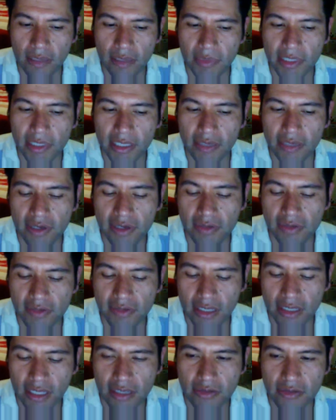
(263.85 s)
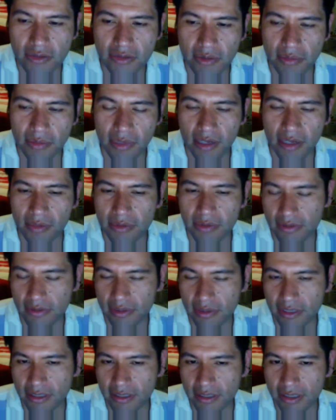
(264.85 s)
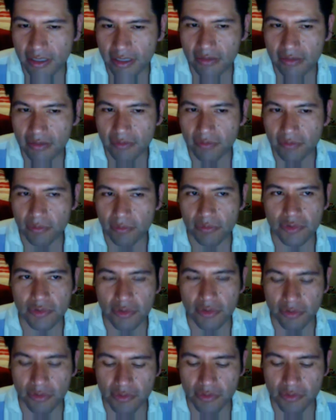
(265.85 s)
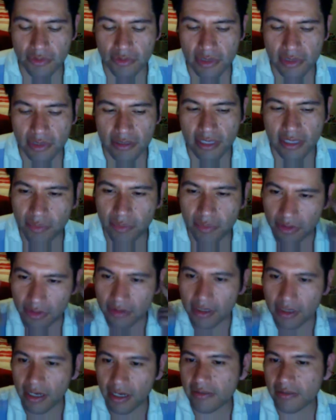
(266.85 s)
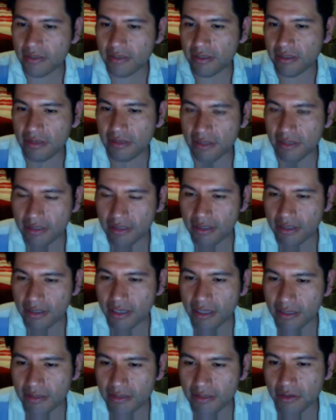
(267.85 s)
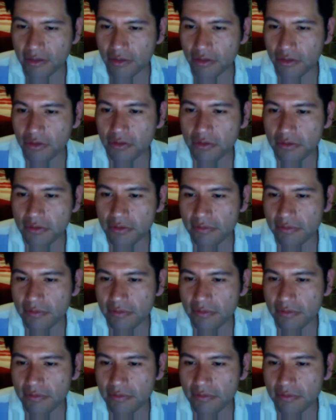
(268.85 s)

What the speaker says: I mean, even in the classroom, I was thinking like some students can put on their headsets and then they can listen to you.